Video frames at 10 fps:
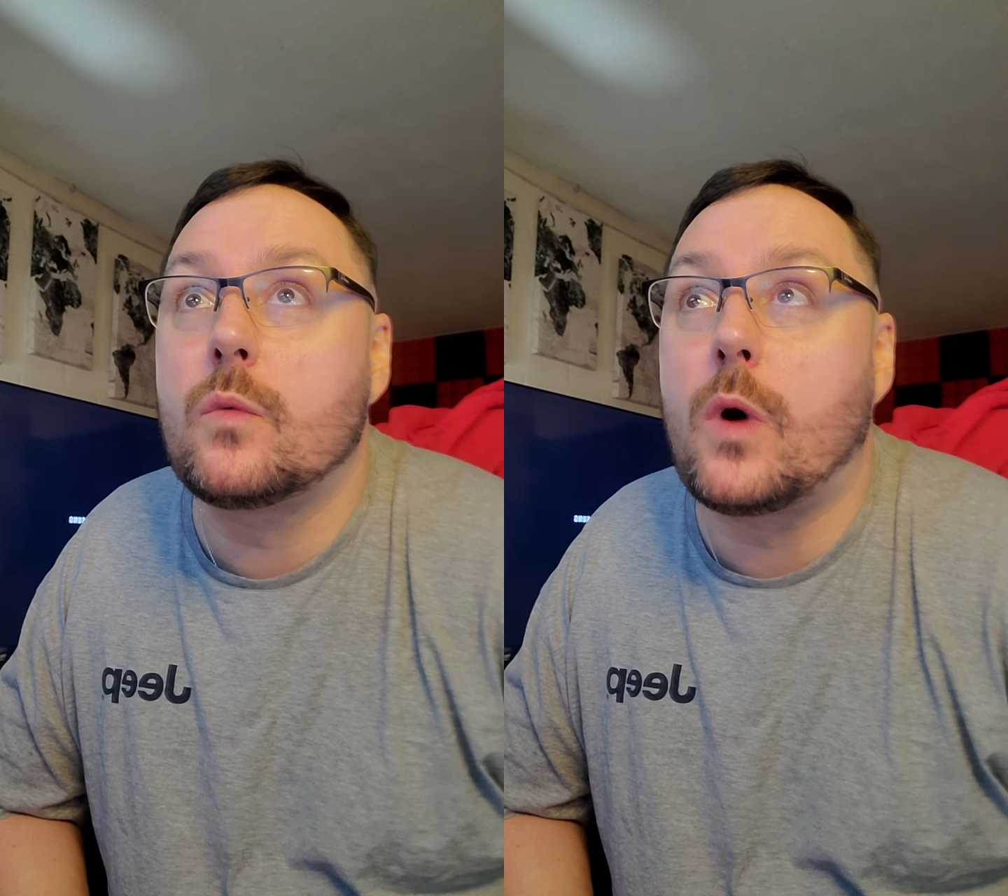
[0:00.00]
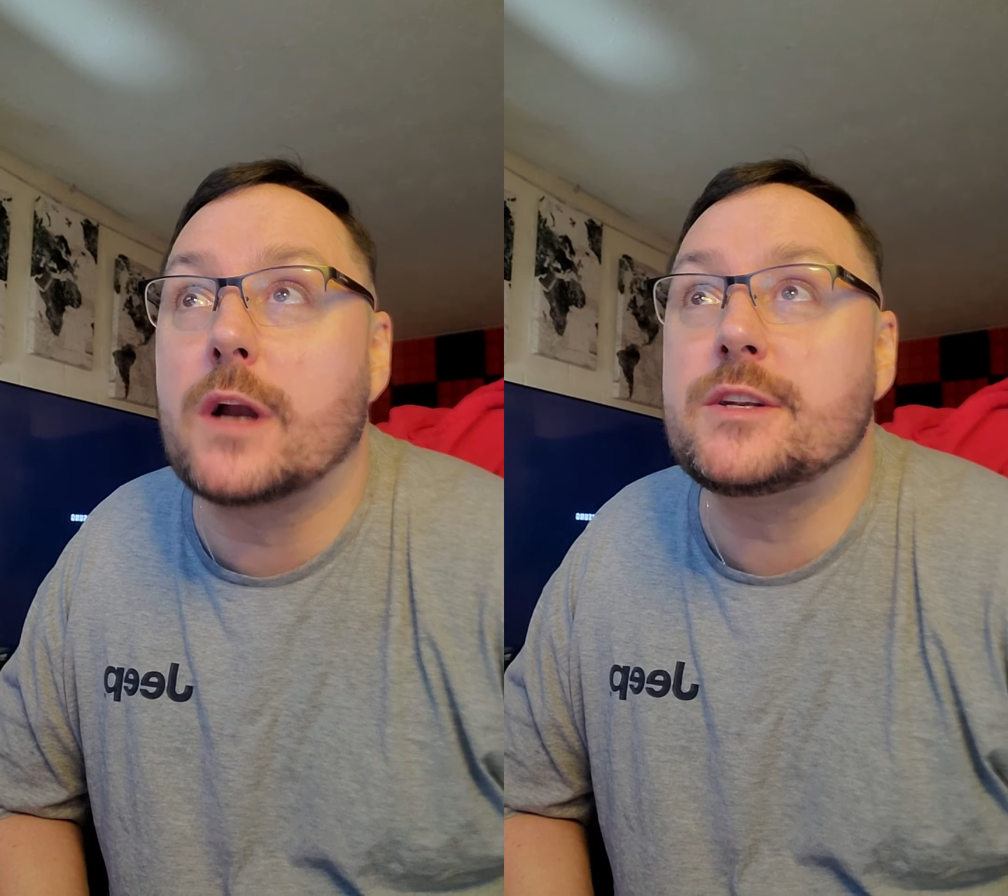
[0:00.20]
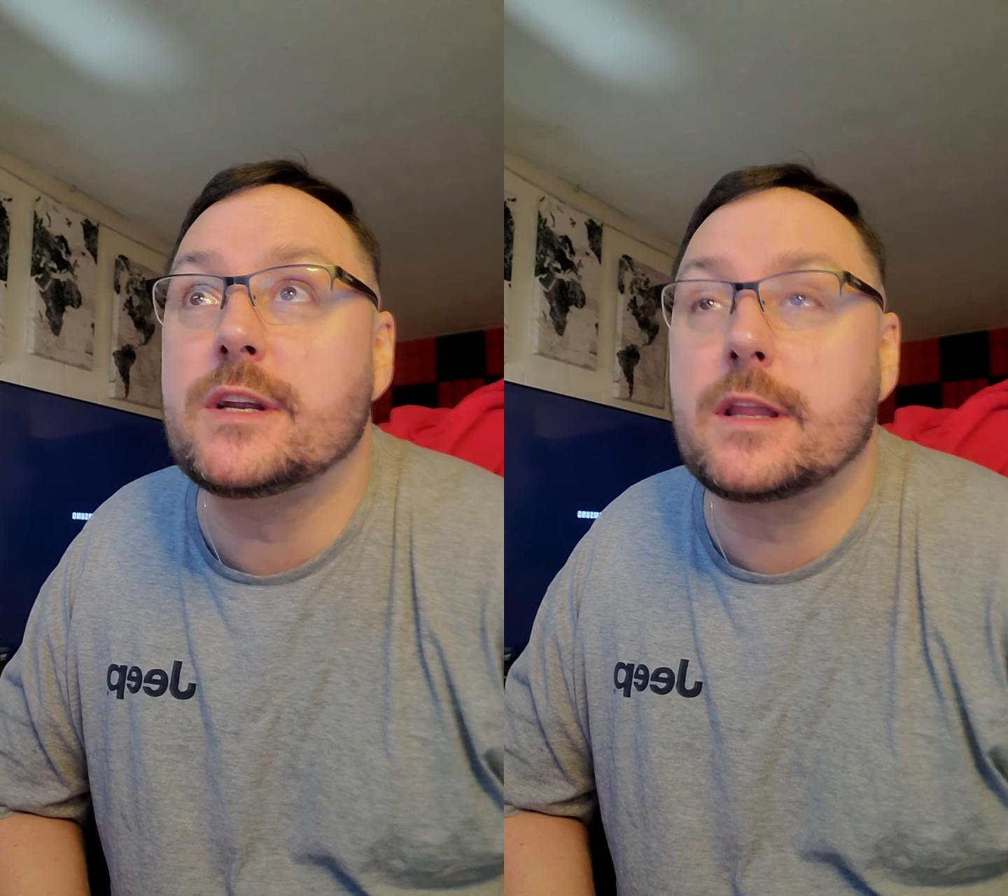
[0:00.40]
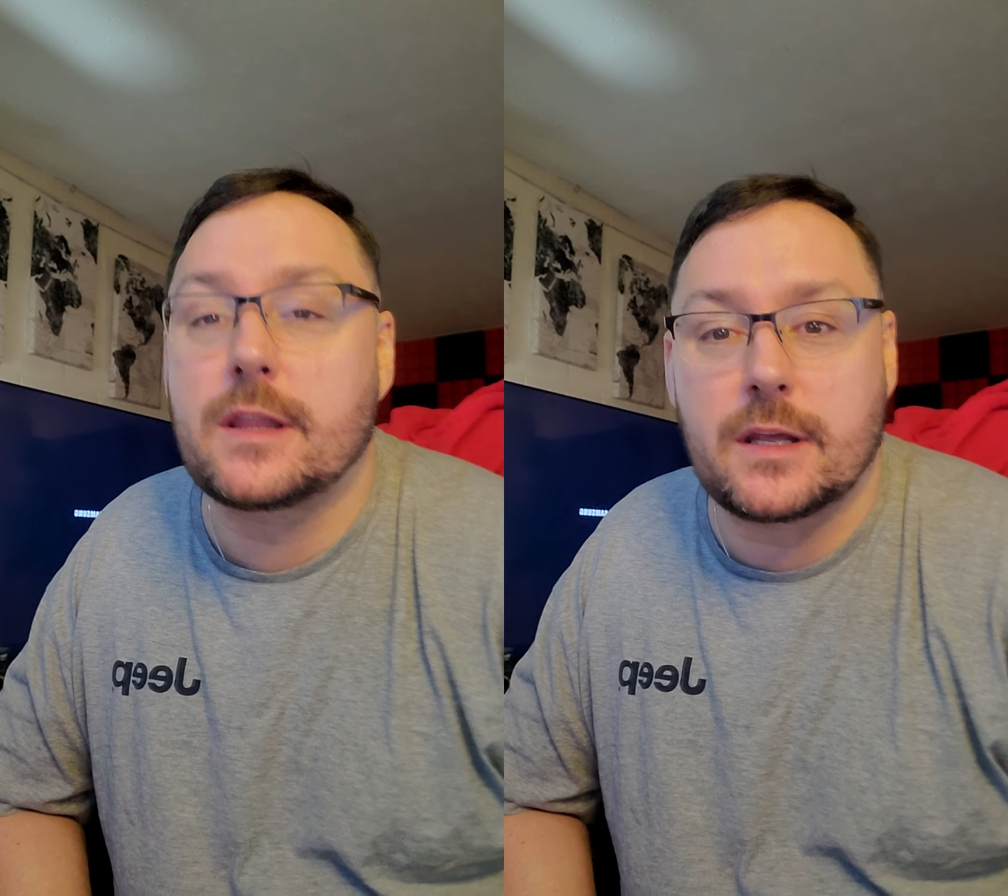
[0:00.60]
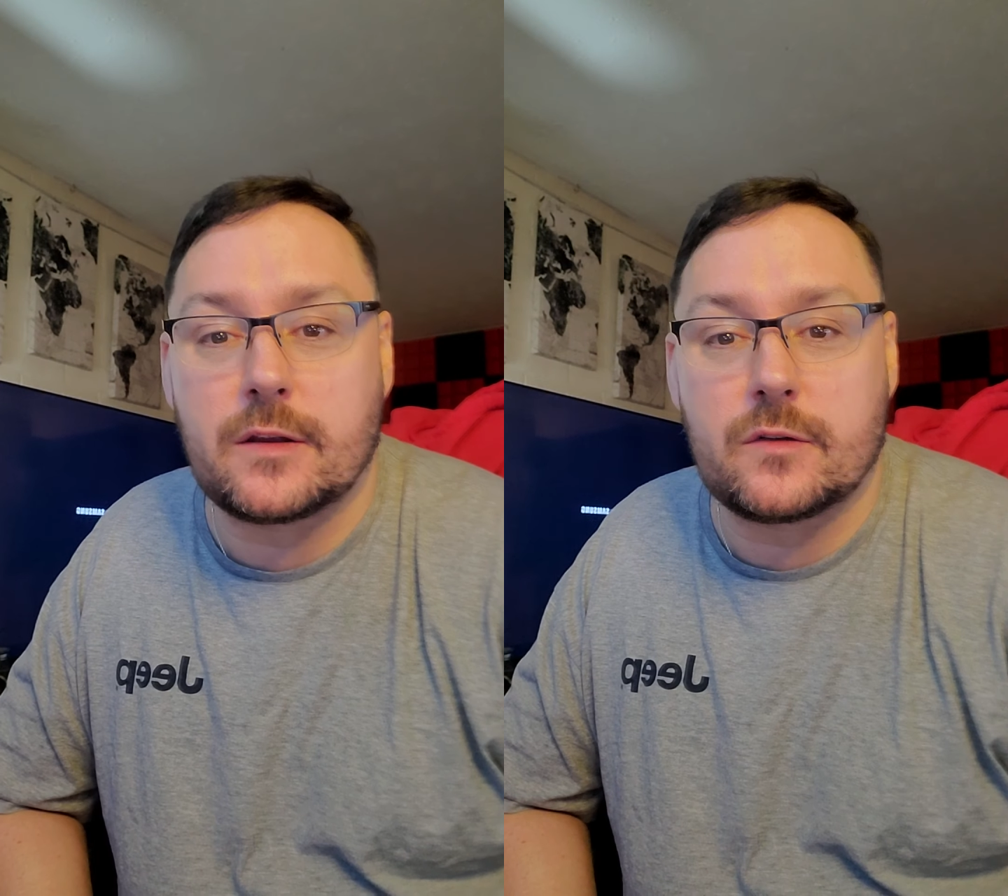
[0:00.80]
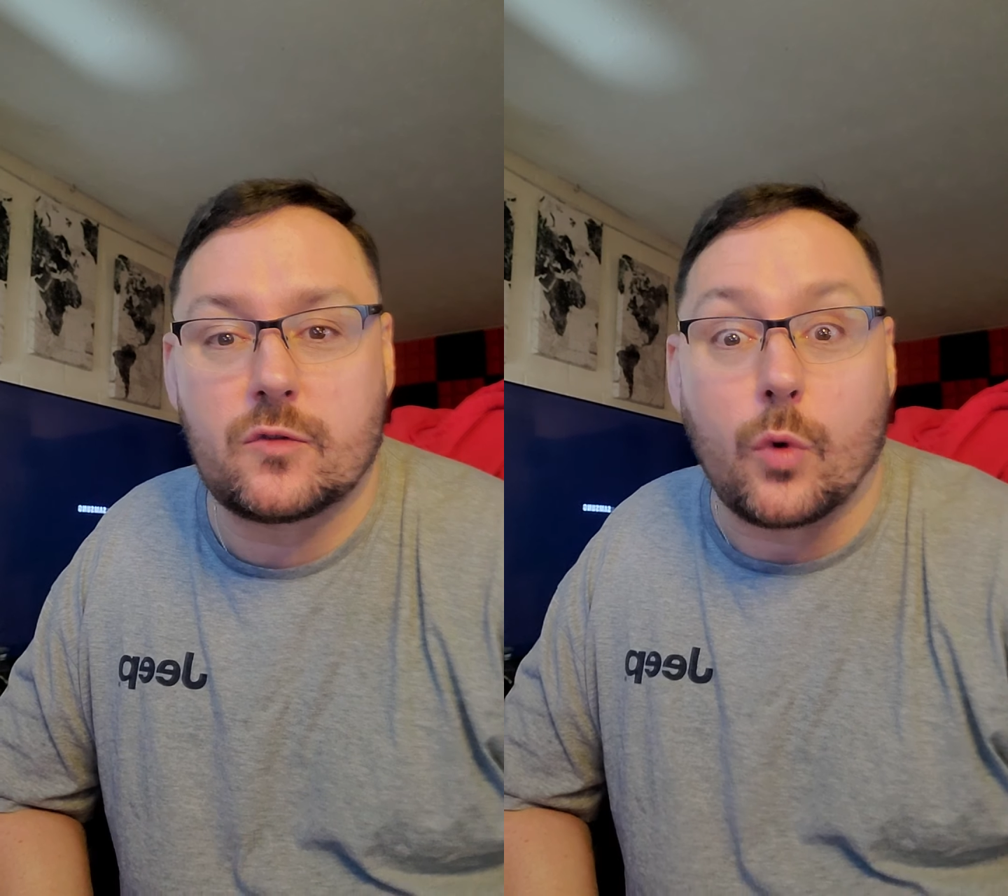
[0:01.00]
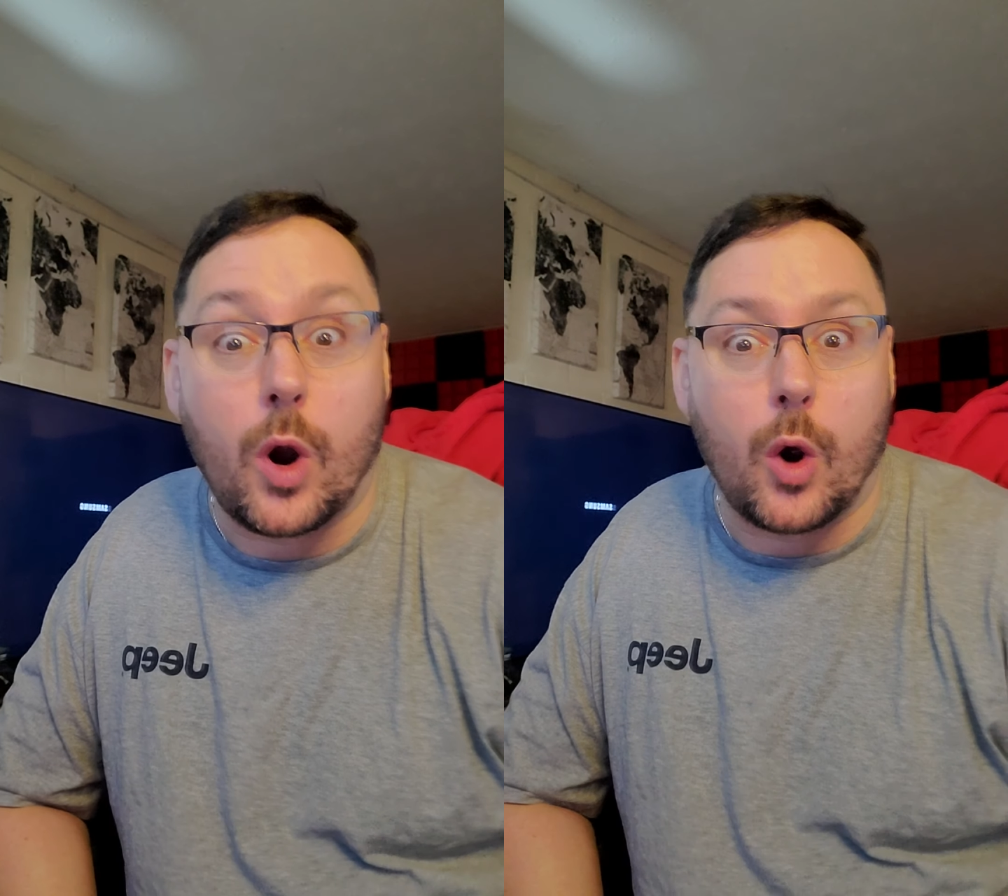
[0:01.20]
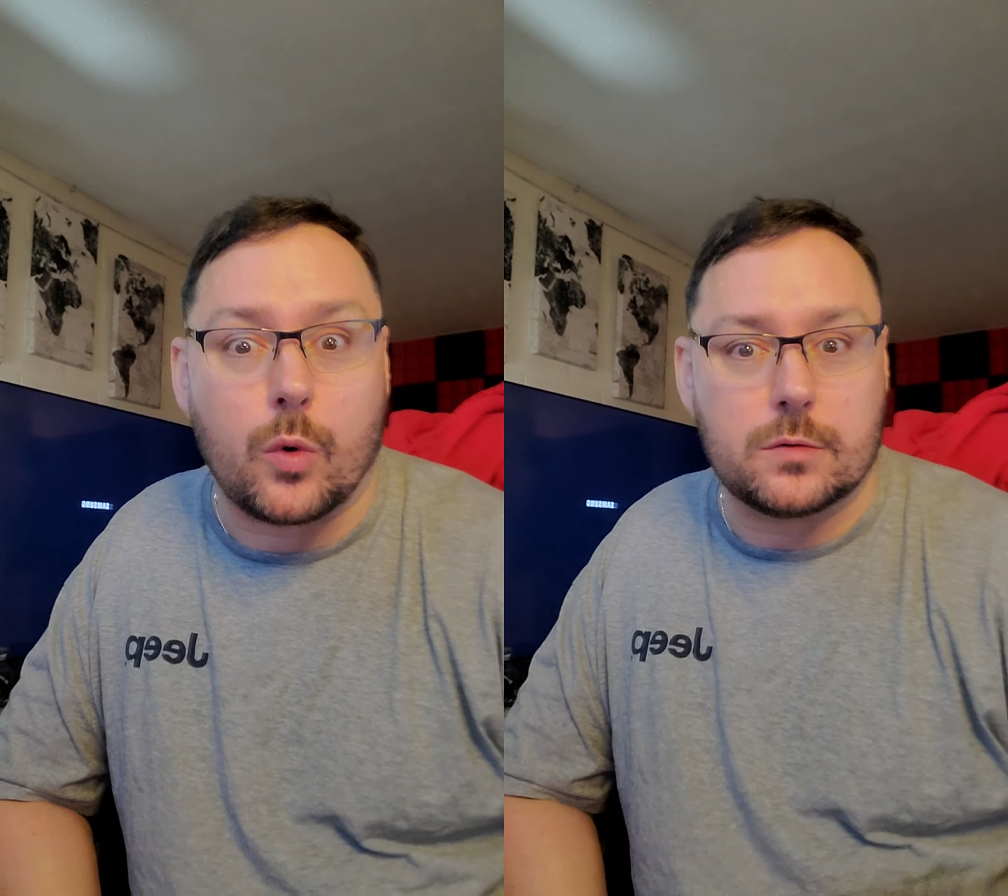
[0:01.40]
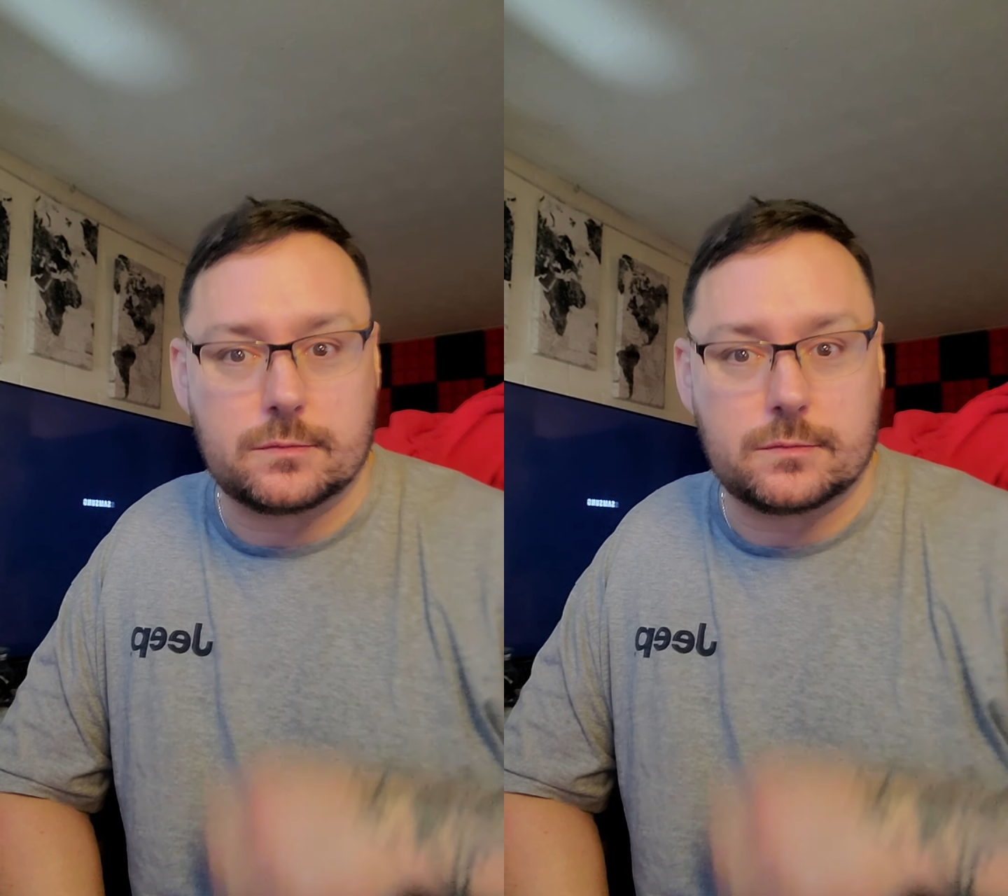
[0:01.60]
watching things grow.